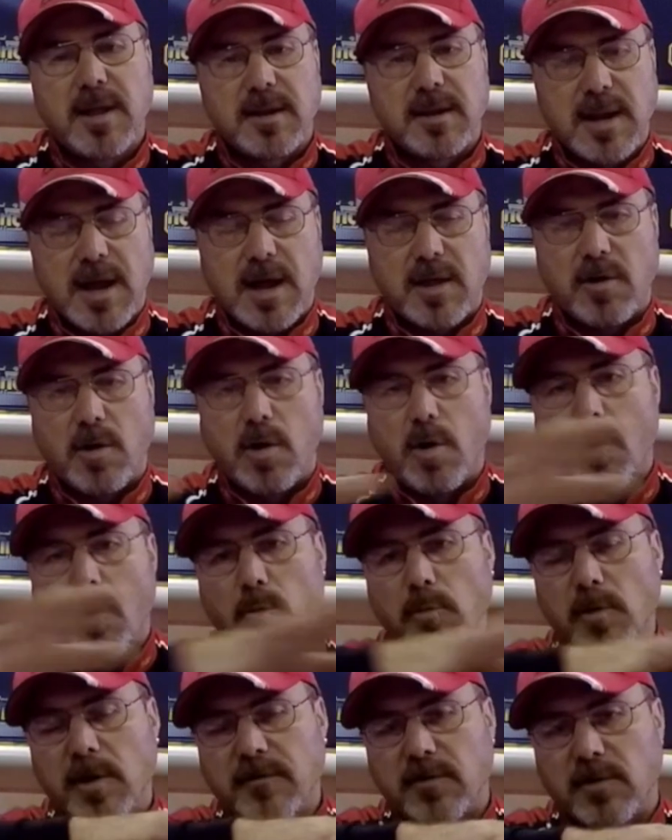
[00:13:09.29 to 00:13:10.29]
Now the whole
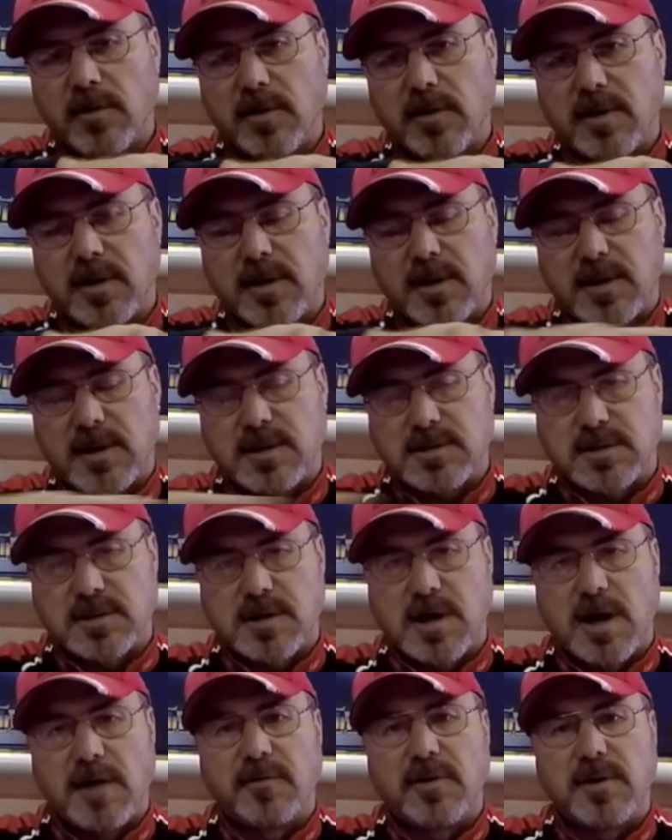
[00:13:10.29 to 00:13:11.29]
river isn't
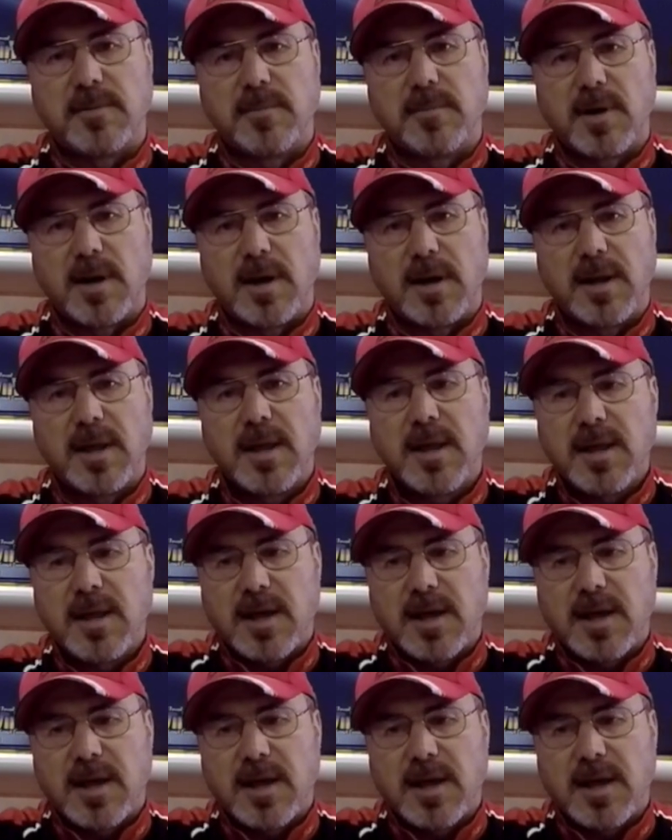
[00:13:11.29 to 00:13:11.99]
covered in mud,